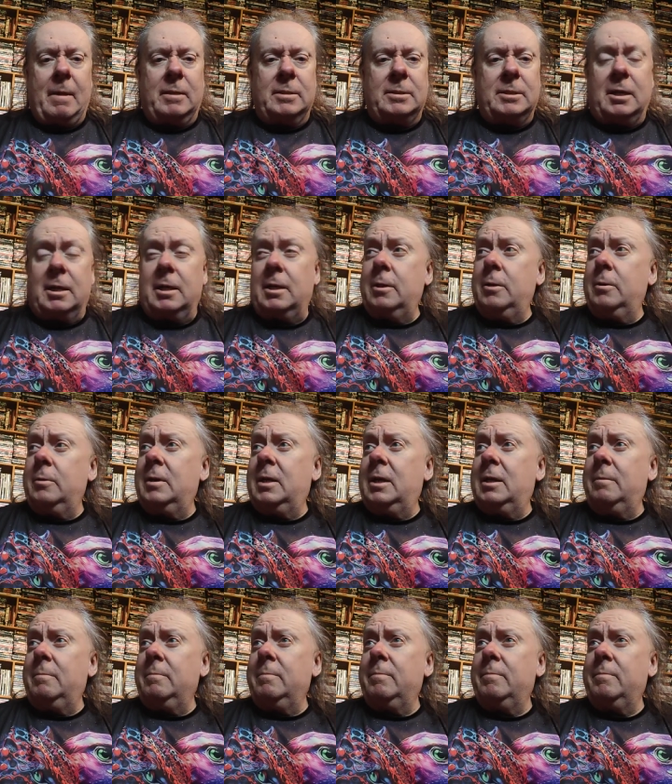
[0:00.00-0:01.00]

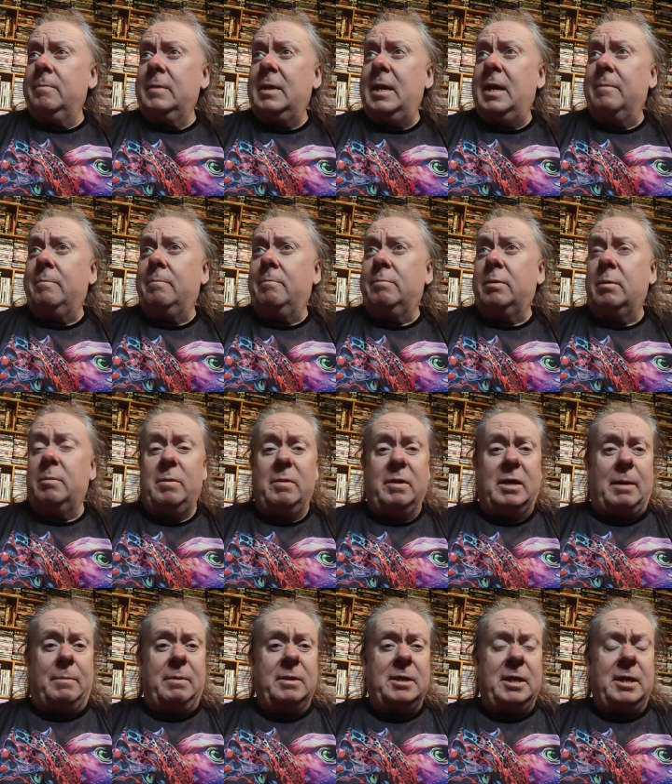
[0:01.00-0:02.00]
So yeah, probably a
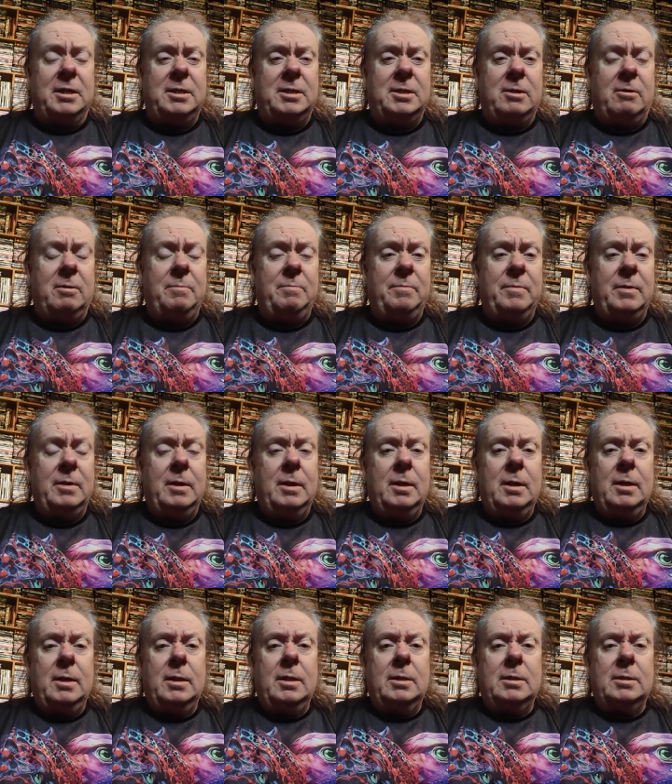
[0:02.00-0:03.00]
couple of days time.
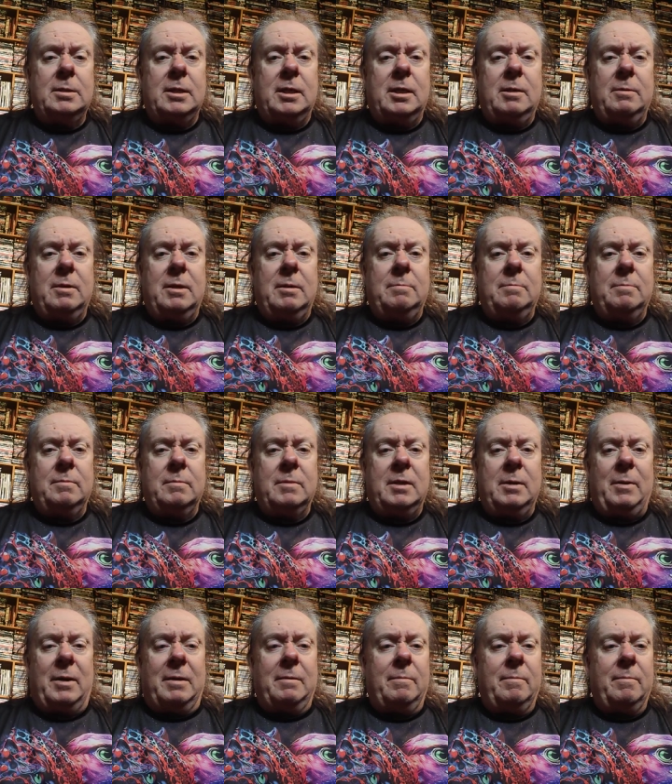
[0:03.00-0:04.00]
So
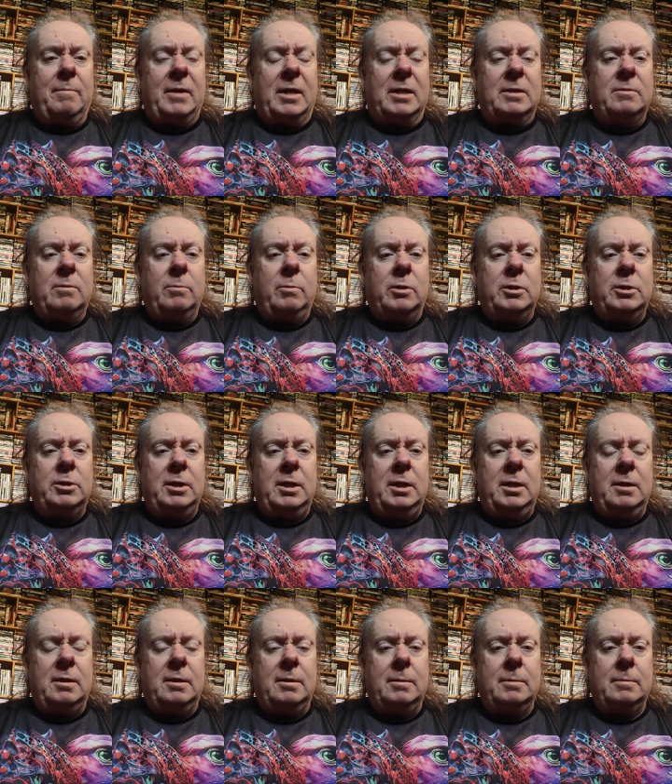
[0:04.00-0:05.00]
anyway, thanks for
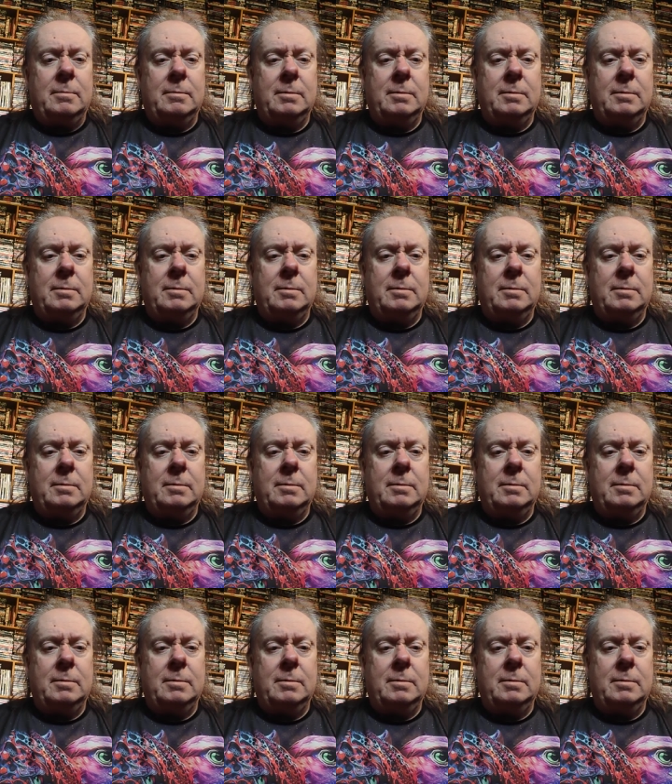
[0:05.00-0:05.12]
watching.